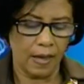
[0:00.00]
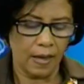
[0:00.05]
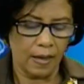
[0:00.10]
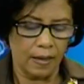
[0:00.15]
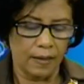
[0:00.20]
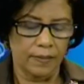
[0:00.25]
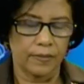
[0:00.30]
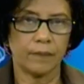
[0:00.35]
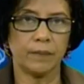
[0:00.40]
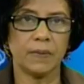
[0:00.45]

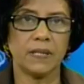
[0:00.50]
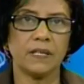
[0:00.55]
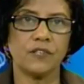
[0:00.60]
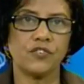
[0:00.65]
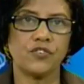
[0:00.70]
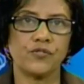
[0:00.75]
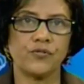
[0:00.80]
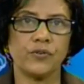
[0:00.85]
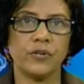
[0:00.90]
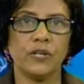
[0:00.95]
The
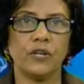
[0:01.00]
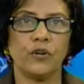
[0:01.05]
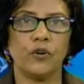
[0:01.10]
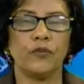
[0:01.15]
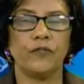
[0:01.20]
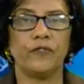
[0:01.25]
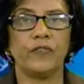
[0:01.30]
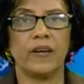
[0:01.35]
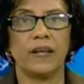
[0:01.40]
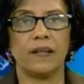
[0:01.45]
Ministry
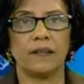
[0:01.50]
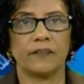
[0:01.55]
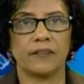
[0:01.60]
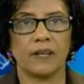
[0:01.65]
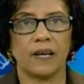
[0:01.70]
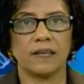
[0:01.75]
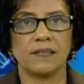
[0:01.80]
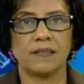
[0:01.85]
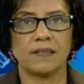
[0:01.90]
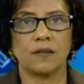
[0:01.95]
of Health
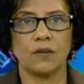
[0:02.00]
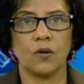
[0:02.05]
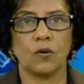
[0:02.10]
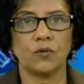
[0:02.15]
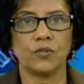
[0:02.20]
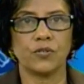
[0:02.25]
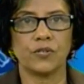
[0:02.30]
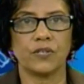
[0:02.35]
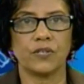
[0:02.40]
has launched a